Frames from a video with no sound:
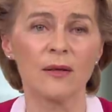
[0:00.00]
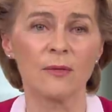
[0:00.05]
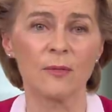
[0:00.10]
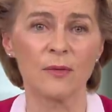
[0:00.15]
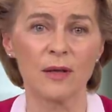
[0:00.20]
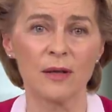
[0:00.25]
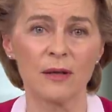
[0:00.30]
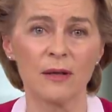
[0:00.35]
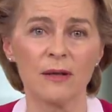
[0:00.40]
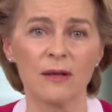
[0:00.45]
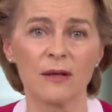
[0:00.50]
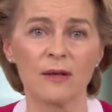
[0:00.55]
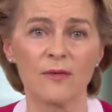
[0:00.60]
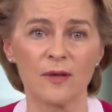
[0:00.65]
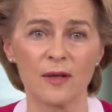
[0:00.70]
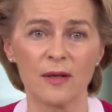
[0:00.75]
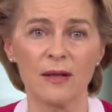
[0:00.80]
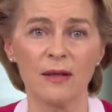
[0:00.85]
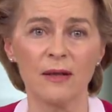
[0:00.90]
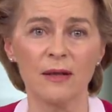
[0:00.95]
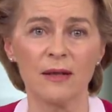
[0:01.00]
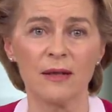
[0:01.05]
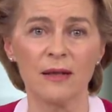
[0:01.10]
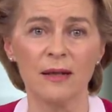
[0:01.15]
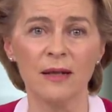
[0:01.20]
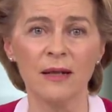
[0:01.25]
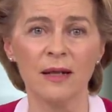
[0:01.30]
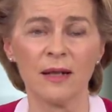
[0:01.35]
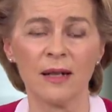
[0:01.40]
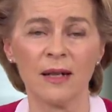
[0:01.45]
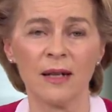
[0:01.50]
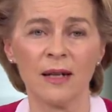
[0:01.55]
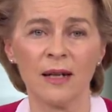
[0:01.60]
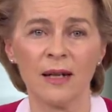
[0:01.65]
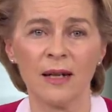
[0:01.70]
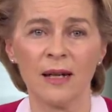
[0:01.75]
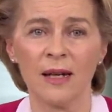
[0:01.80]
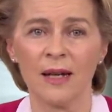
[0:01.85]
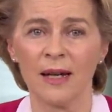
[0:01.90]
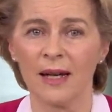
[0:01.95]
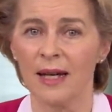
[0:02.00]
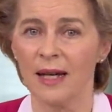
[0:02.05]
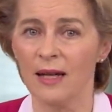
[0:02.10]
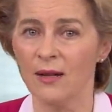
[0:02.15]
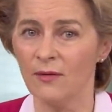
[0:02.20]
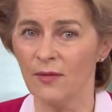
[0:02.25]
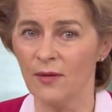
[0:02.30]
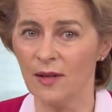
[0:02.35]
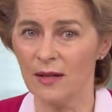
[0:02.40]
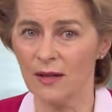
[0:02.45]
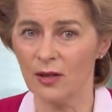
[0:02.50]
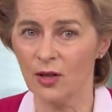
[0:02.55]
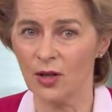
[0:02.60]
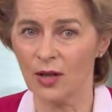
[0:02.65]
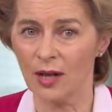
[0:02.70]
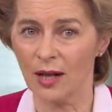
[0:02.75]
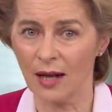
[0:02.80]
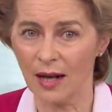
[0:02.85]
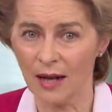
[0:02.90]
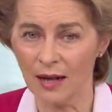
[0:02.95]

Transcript: and Resilience Facility, envisage